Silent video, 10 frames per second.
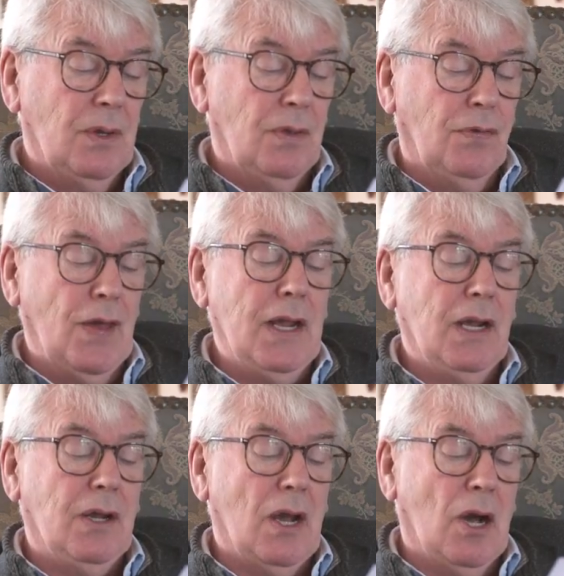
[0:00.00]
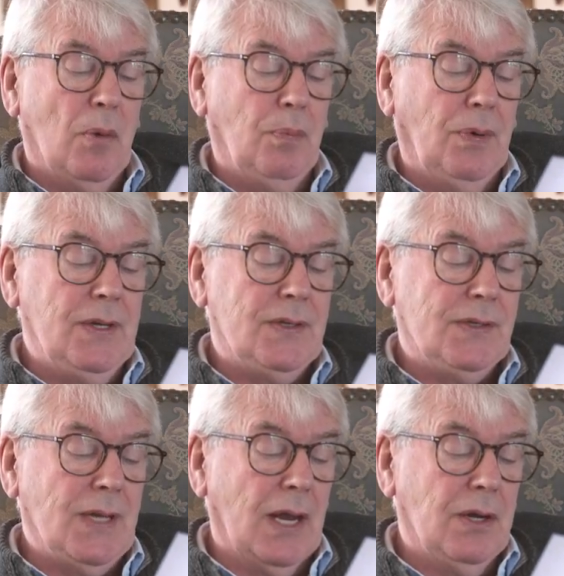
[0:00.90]
Think, our priest
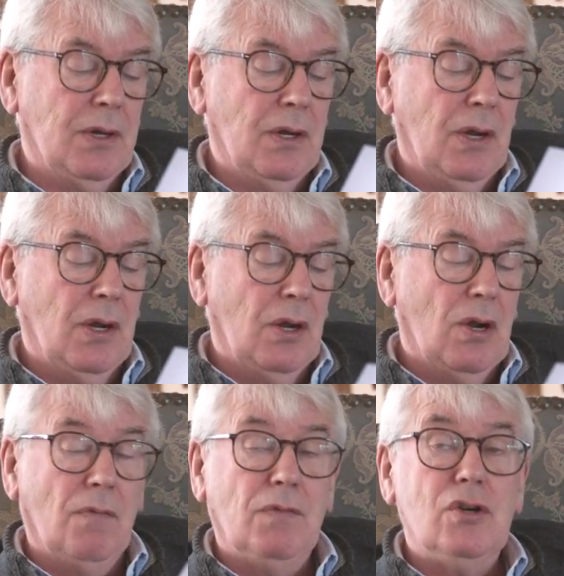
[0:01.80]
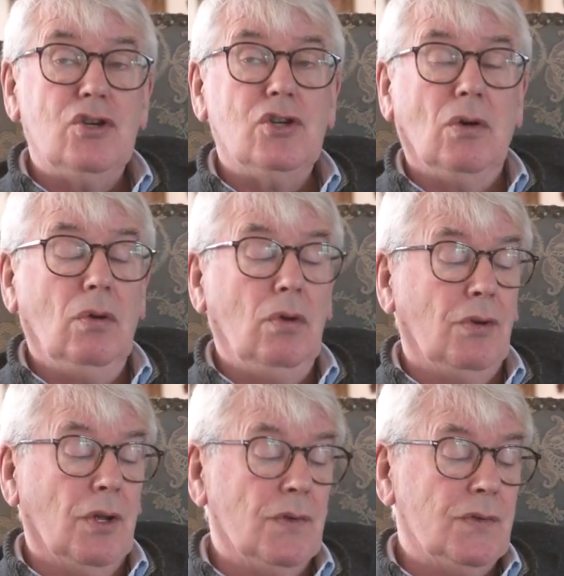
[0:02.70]
said, of the
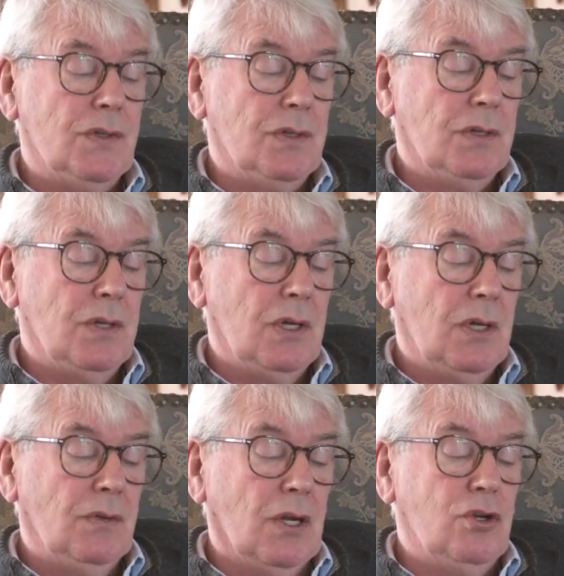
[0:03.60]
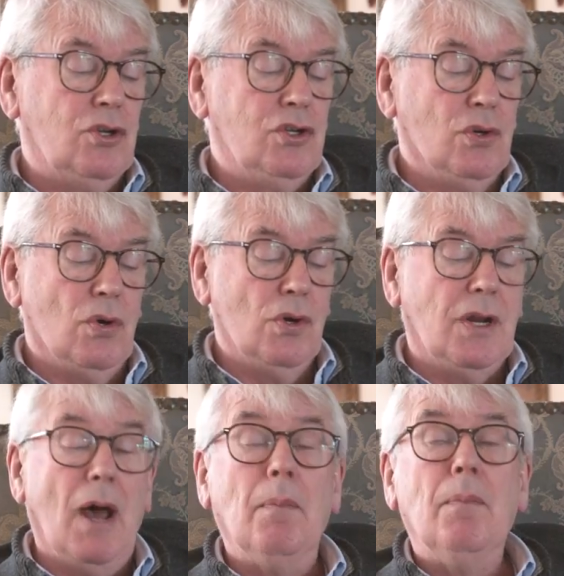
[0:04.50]
shoulders that
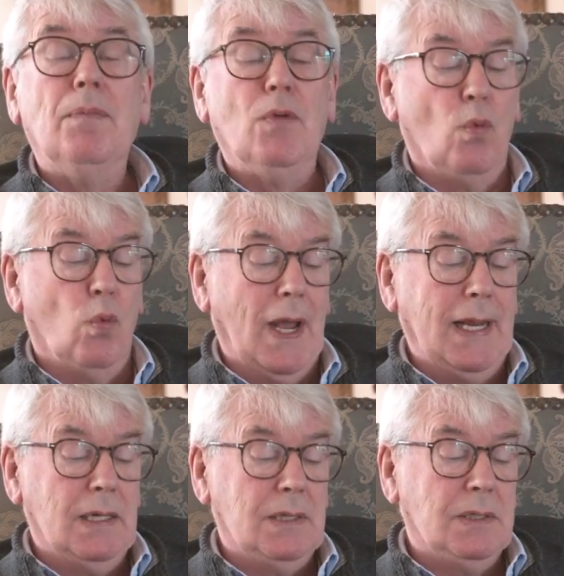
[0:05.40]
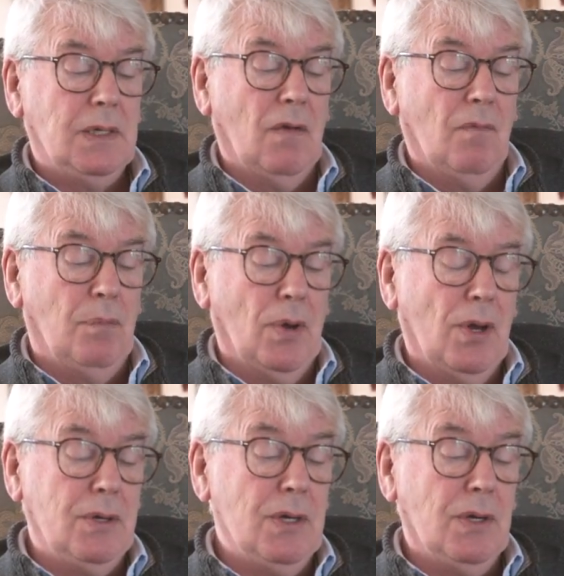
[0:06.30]
shored up the weight of
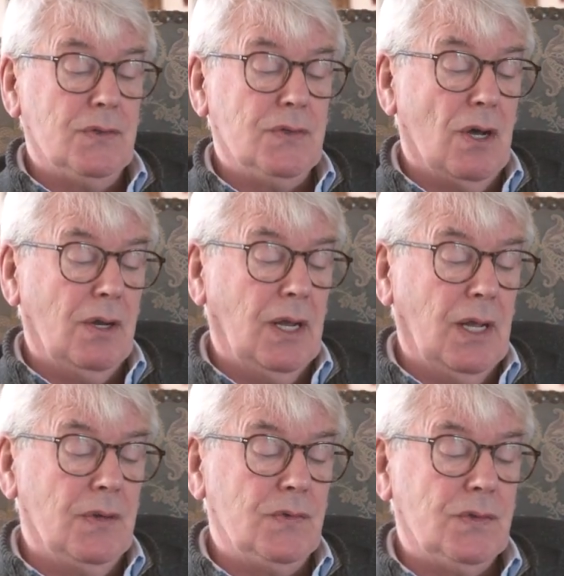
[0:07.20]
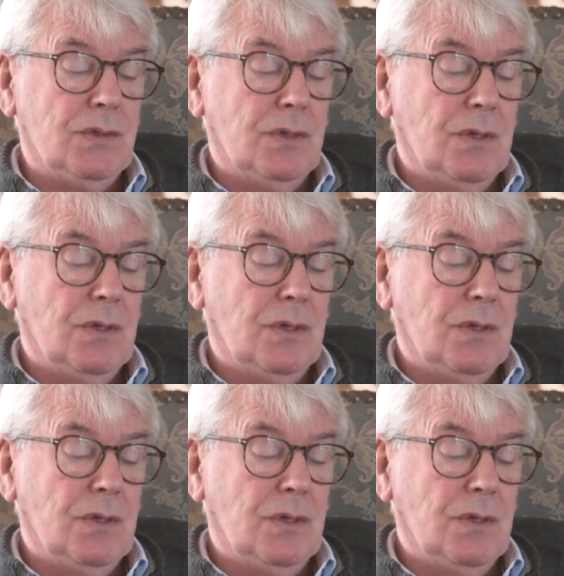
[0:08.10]
burdens not his,